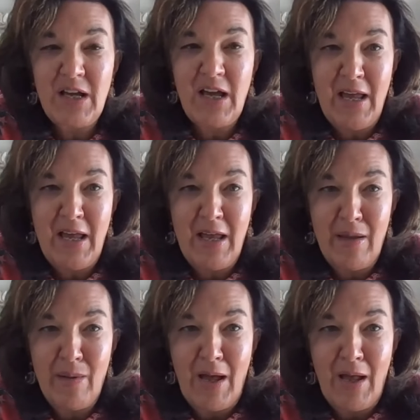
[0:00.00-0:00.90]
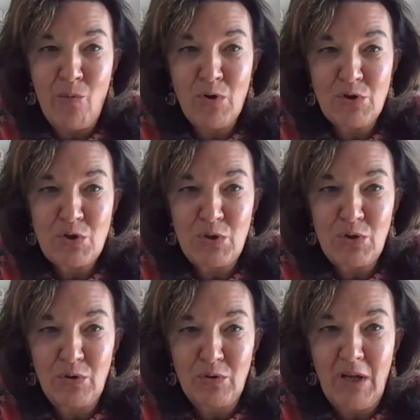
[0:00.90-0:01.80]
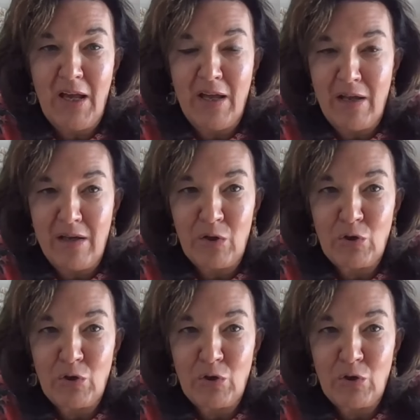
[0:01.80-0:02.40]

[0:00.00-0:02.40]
Uh, I want to uh,